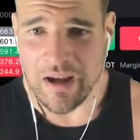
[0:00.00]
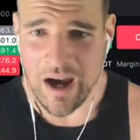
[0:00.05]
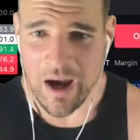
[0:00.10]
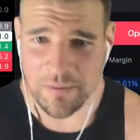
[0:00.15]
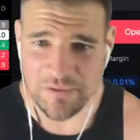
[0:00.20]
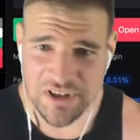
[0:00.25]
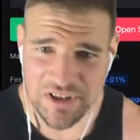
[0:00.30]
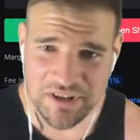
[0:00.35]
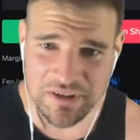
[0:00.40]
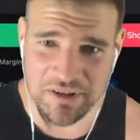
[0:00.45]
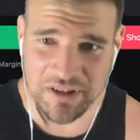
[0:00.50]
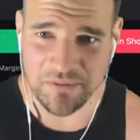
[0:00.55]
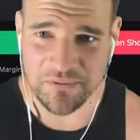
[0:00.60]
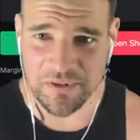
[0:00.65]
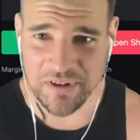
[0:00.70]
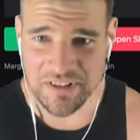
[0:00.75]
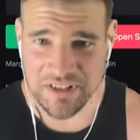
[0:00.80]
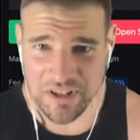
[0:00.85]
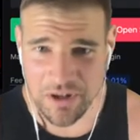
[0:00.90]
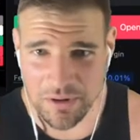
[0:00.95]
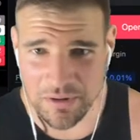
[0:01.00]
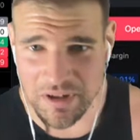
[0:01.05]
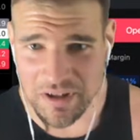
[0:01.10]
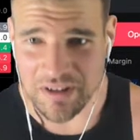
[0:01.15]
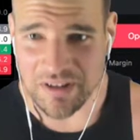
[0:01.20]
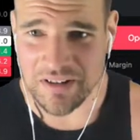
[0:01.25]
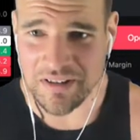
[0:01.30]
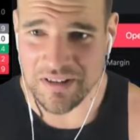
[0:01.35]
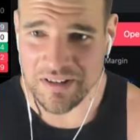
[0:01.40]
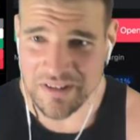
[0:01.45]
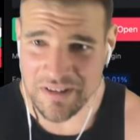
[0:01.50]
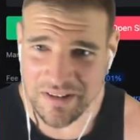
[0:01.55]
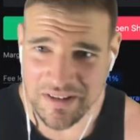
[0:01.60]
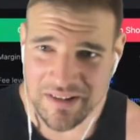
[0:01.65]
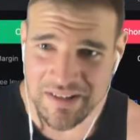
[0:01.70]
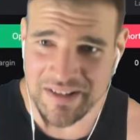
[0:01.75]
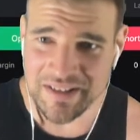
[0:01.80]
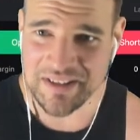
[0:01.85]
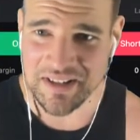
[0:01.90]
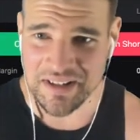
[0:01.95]
I'm just looking for it to go to
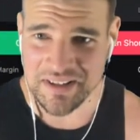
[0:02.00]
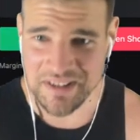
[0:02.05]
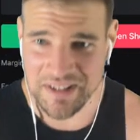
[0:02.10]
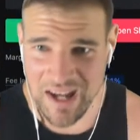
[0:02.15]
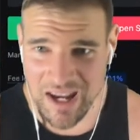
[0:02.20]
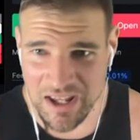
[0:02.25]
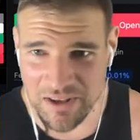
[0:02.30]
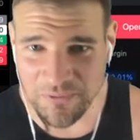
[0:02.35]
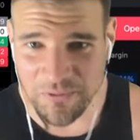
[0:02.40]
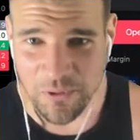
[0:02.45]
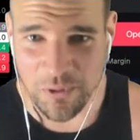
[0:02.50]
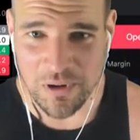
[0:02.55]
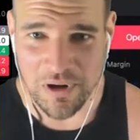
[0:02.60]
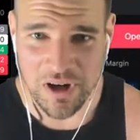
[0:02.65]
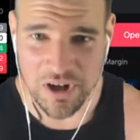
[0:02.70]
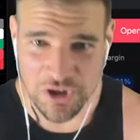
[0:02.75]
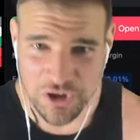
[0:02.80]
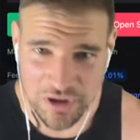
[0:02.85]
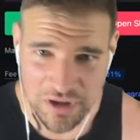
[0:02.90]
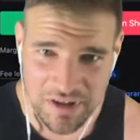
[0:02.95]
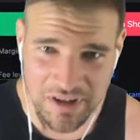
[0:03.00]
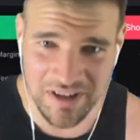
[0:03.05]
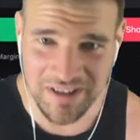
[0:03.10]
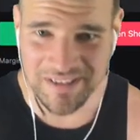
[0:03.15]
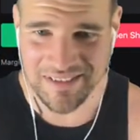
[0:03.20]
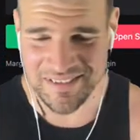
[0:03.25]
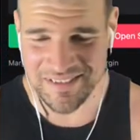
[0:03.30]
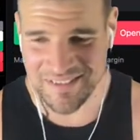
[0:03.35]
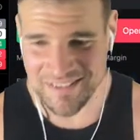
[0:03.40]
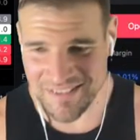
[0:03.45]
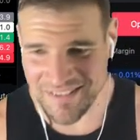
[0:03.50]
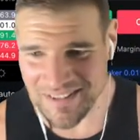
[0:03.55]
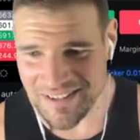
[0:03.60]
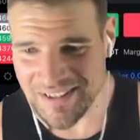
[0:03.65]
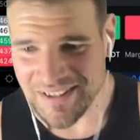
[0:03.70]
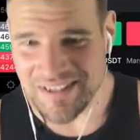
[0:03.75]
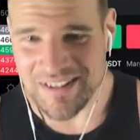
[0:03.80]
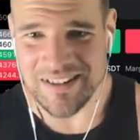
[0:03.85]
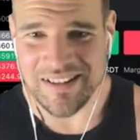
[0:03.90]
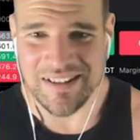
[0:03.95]
68,400.
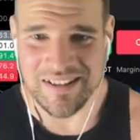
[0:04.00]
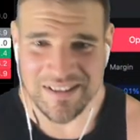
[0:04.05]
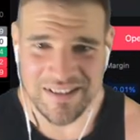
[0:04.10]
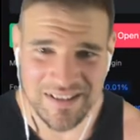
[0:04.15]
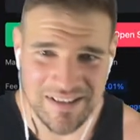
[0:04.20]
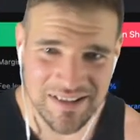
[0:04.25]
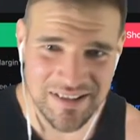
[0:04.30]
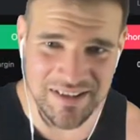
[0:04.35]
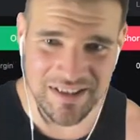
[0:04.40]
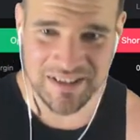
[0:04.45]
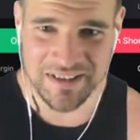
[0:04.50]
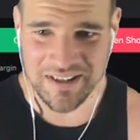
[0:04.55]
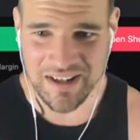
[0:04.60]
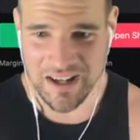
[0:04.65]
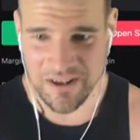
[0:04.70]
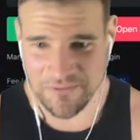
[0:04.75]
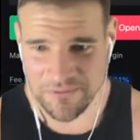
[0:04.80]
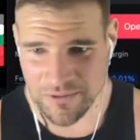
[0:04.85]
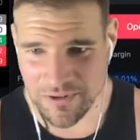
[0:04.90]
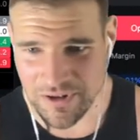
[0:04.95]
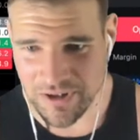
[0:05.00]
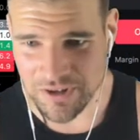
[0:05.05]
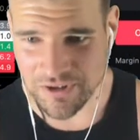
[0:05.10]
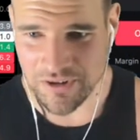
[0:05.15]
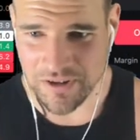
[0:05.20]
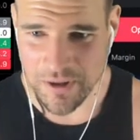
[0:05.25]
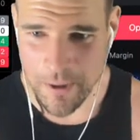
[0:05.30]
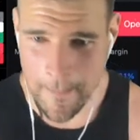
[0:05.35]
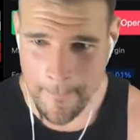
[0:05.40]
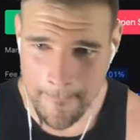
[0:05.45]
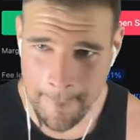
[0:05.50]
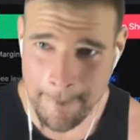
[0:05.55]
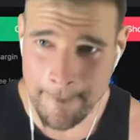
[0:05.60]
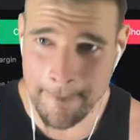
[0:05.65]
68,400.